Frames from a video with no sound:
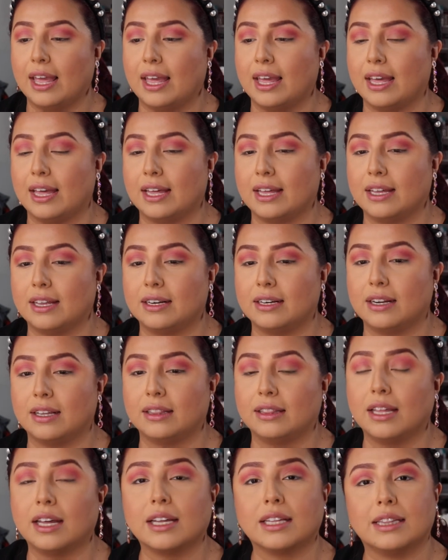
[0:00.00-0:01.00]
And
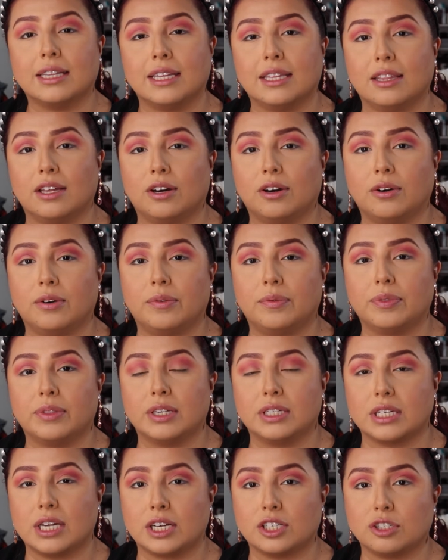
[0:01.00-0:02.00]
luckily though,
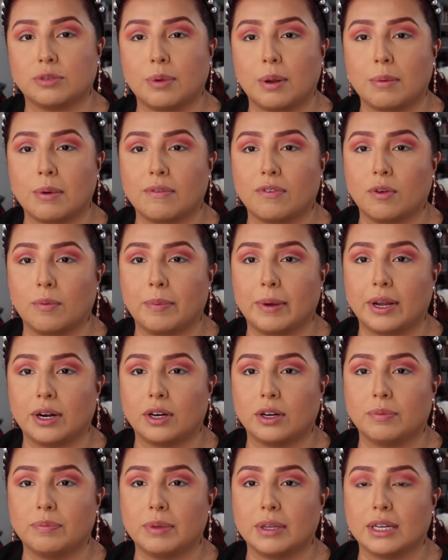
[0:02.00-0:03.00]
the doctor made me feel
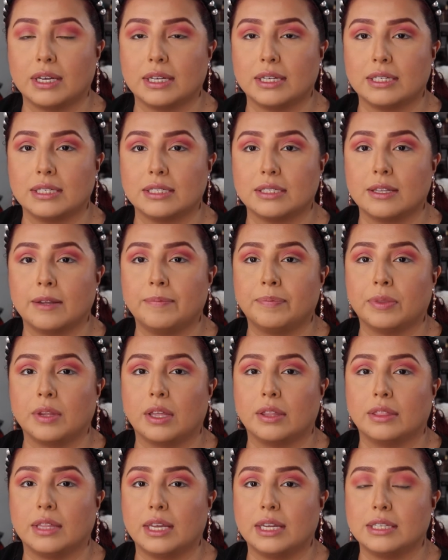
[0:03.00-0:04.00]
better because
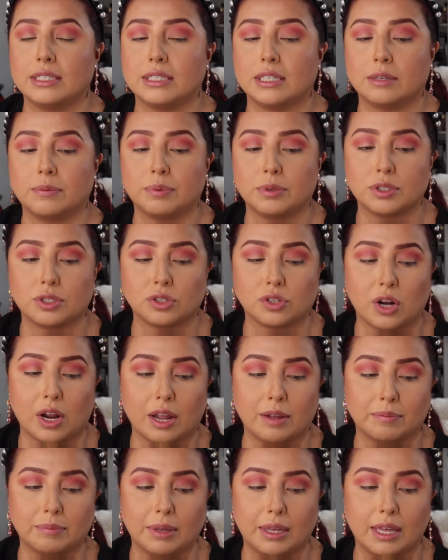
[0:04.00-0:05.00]
they did
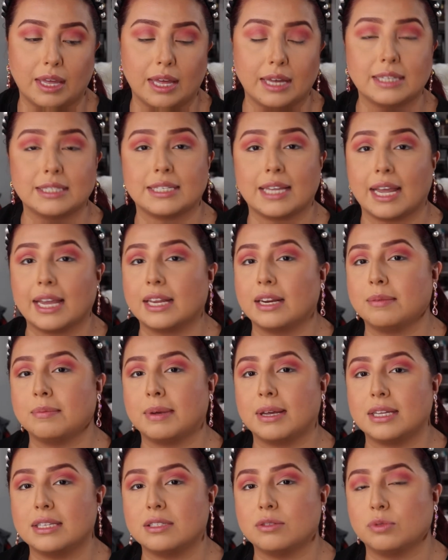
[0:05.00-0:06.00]
prescribe me anxiety
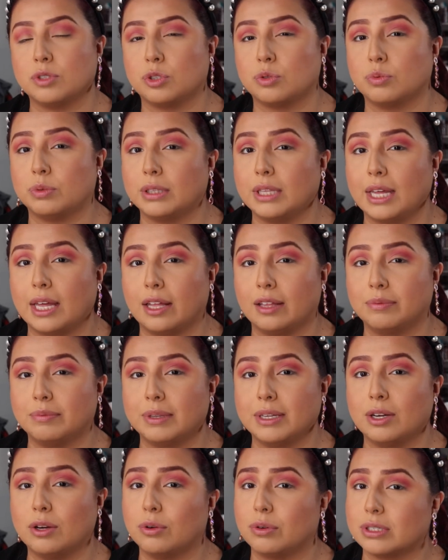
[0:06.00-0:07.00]
meds, which really helped
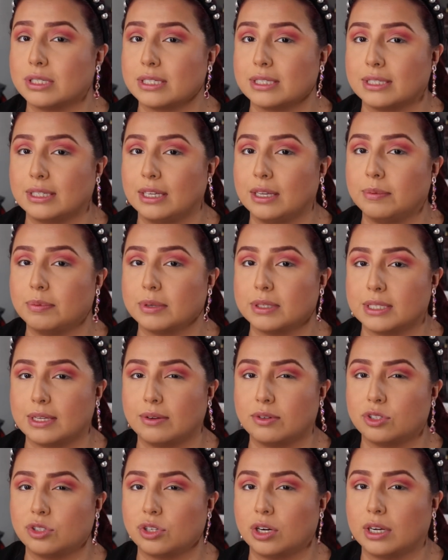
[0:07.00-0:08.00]
me go to sleep because I
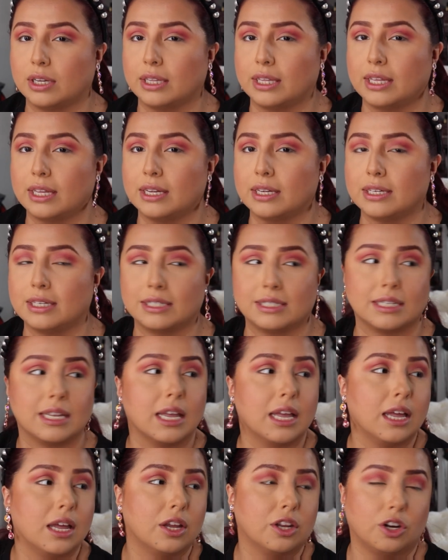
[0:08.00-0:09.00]
was struggling, because
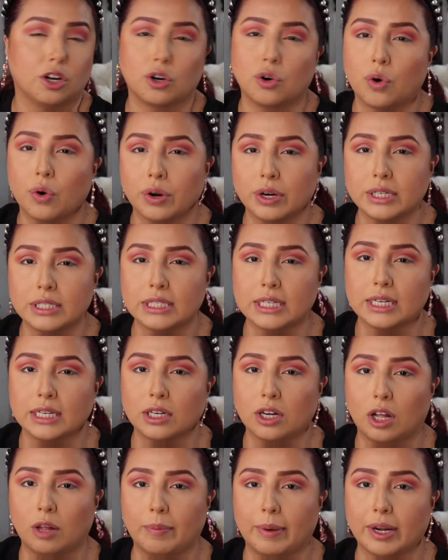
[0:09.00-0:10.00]
you're
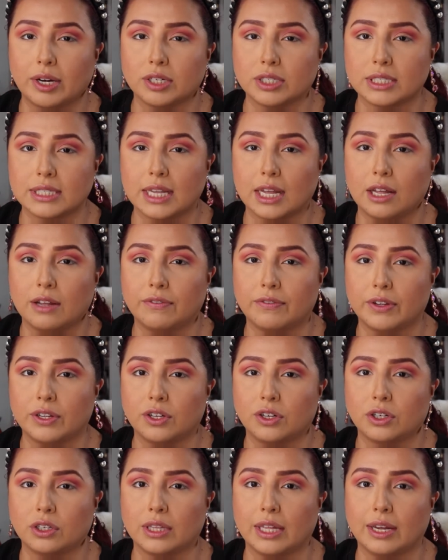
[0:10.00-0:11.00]
quarantined all by yourself
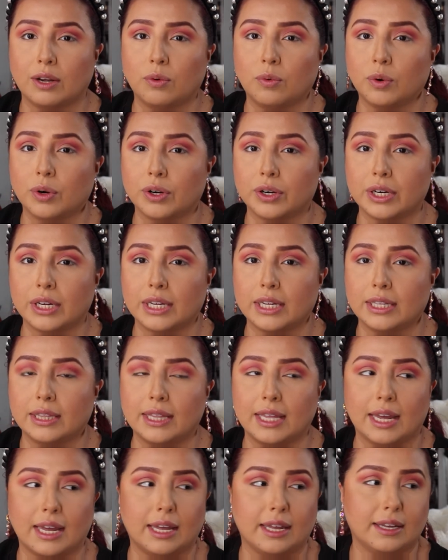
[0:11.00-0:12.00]
and you're like worried
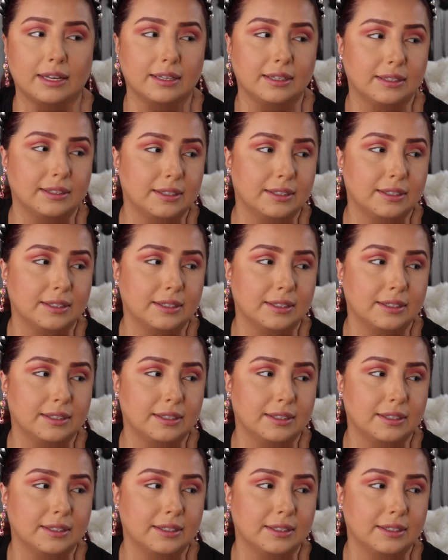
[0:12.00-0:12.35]
that,